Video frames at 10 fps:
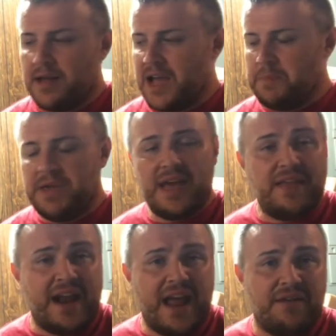IPA
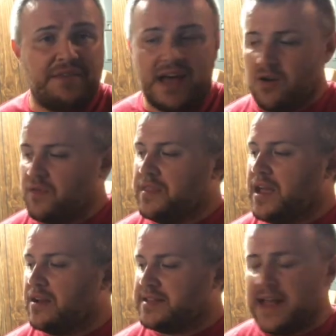that I have down over
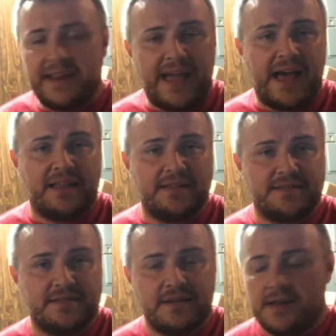there, 10 gallons.